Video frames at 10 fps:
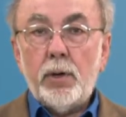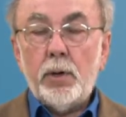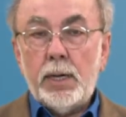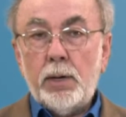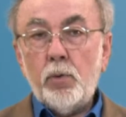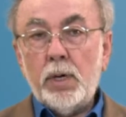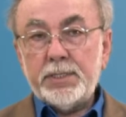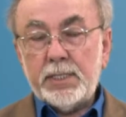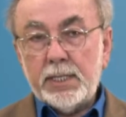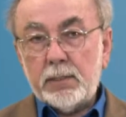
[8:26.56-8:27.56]

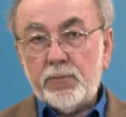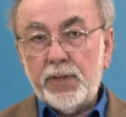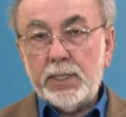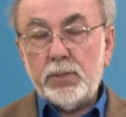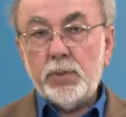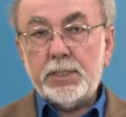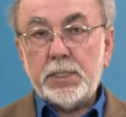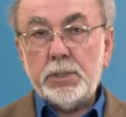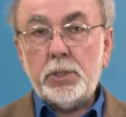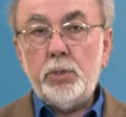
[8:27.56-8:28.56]
Once that phase was
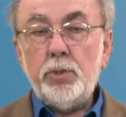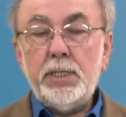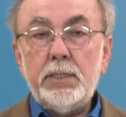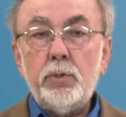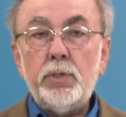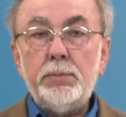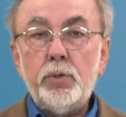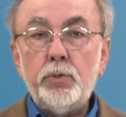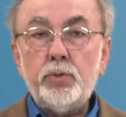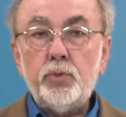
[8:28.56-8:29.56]
concluded, we
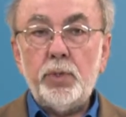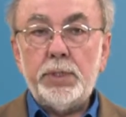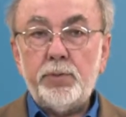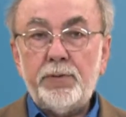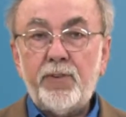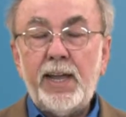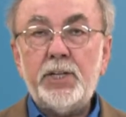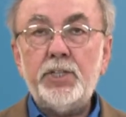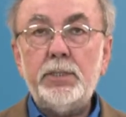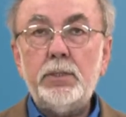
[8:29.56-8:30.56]
moved to a
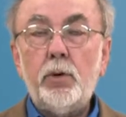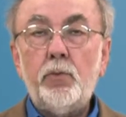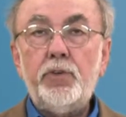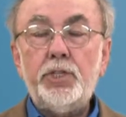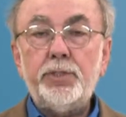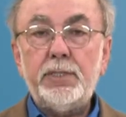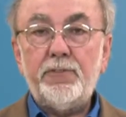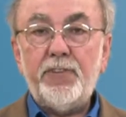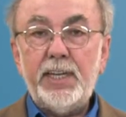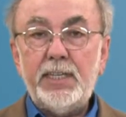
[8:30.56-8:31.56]
reflection or visioning
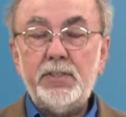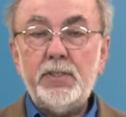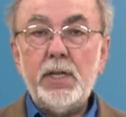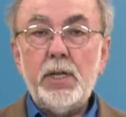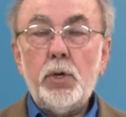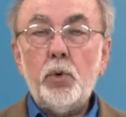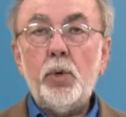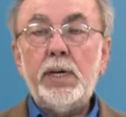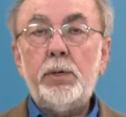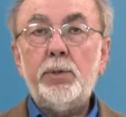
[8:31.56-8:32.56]
phase
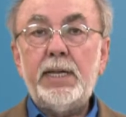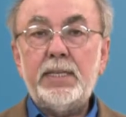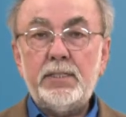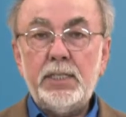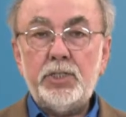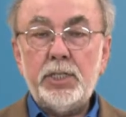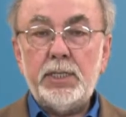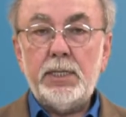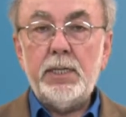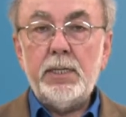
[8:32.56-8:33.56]
where we
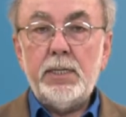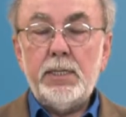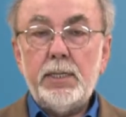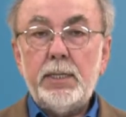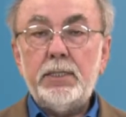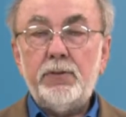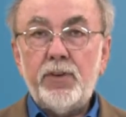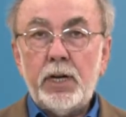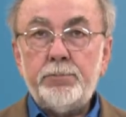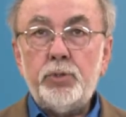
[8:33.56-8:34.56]
essentially
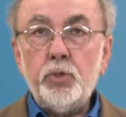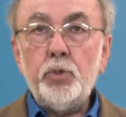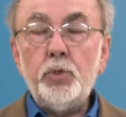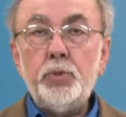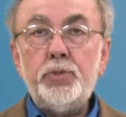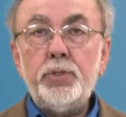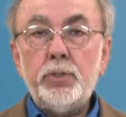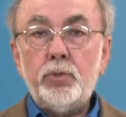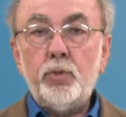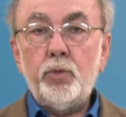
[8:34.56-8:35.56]
developed tools
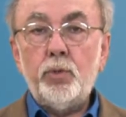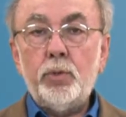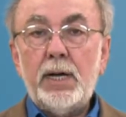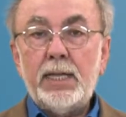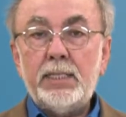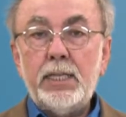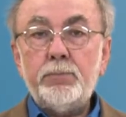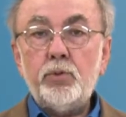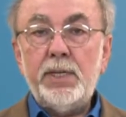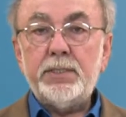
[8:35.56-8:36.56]
to
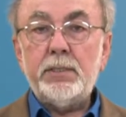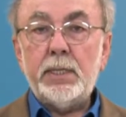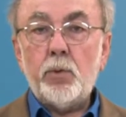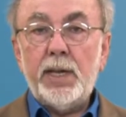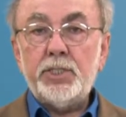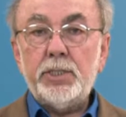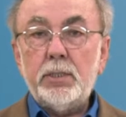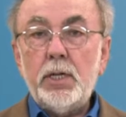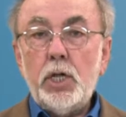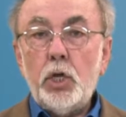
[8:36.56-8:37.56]
attempt to answer the
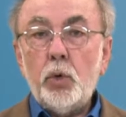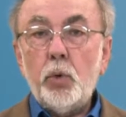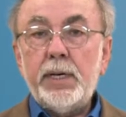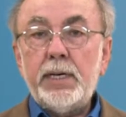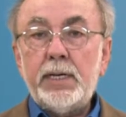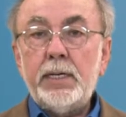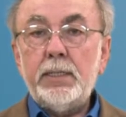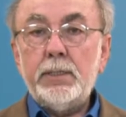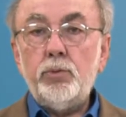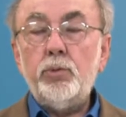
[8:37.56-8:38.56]
question, where
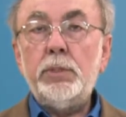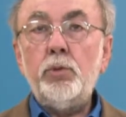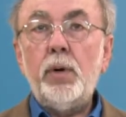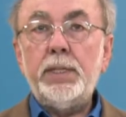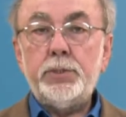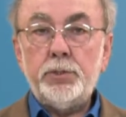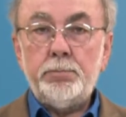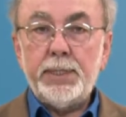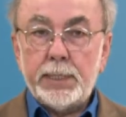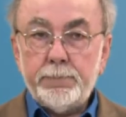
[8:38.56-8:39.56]
do you want to
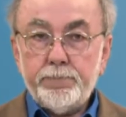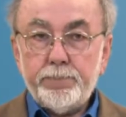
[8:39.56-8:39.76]
be?